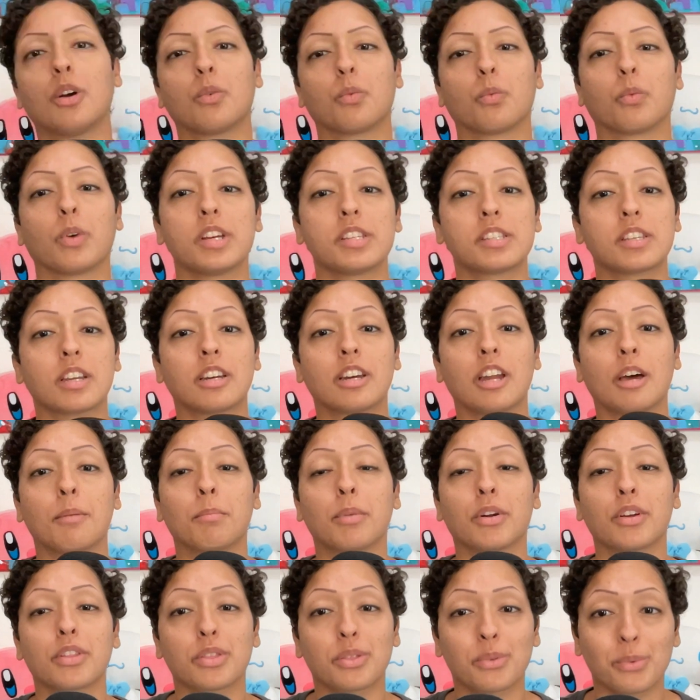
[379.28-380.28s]
Reason
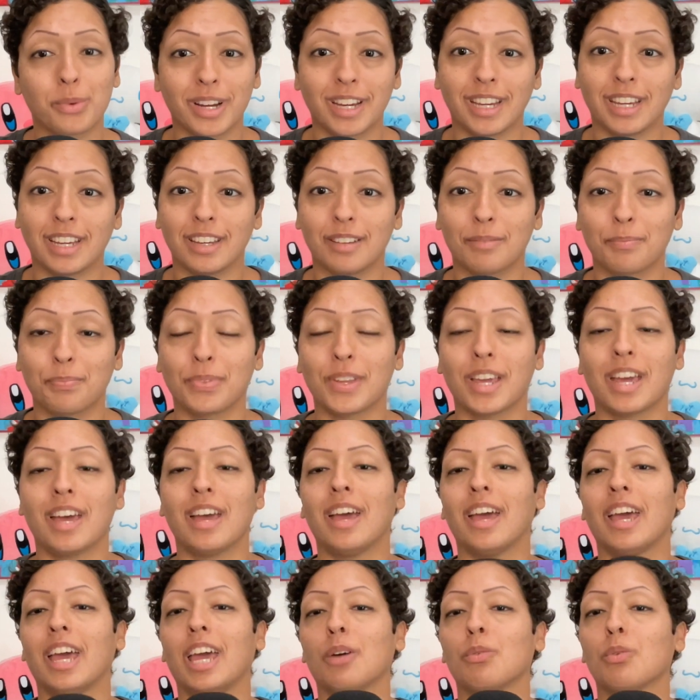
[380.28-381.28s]
number 3.
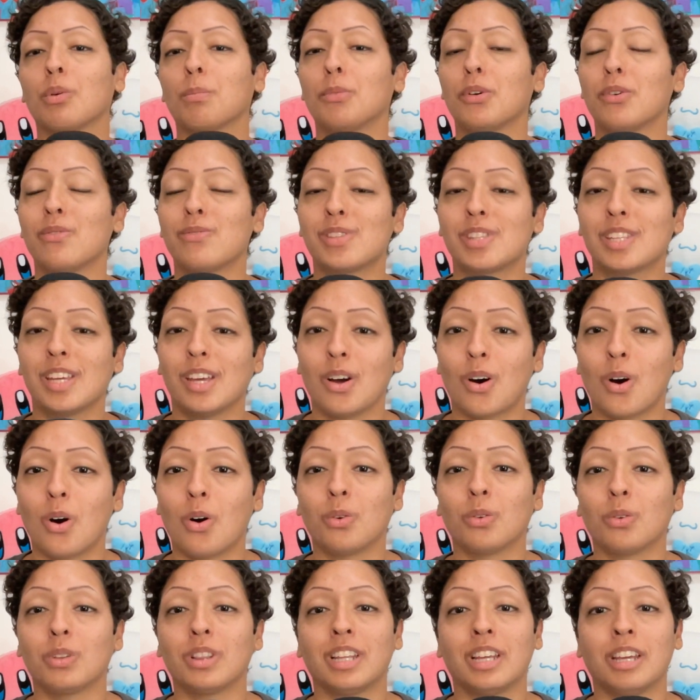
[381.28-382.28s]
It removes the
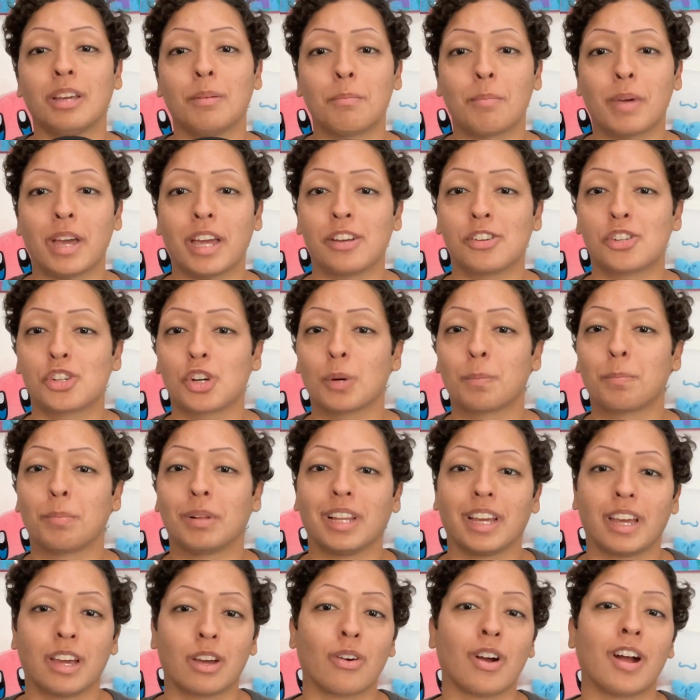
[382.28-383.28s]
only major
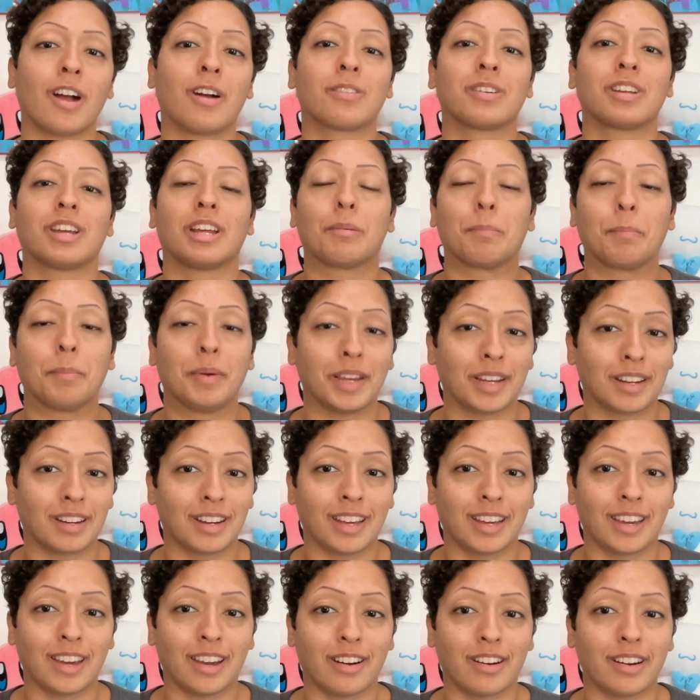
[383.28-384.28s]
playground and
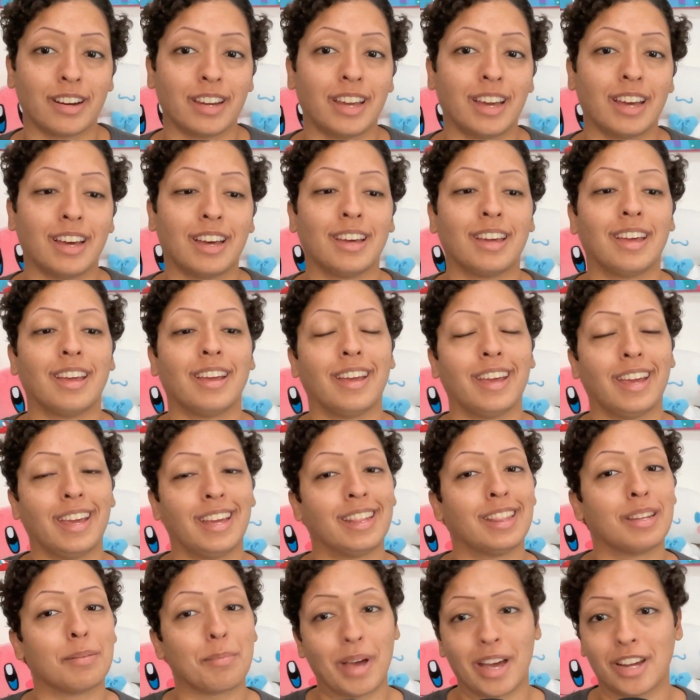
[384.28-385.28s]
picnic area
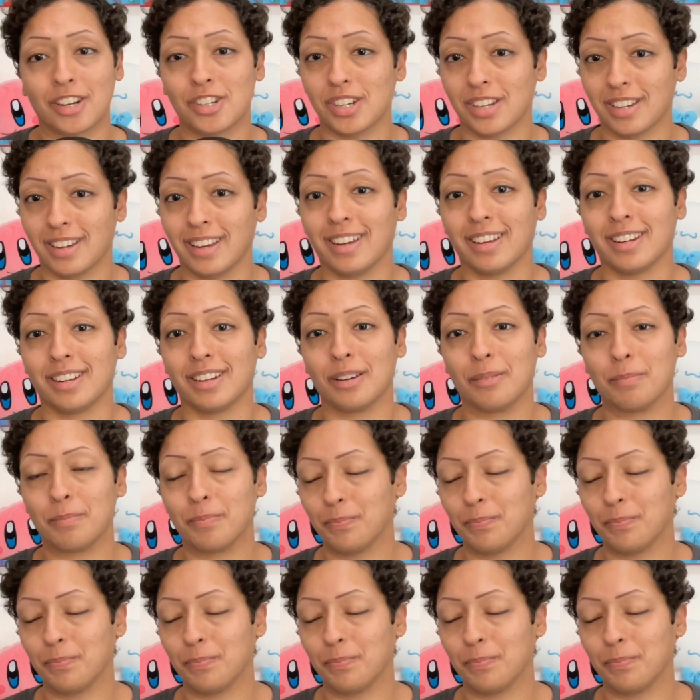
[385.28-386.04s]
in the Magic Kingdom.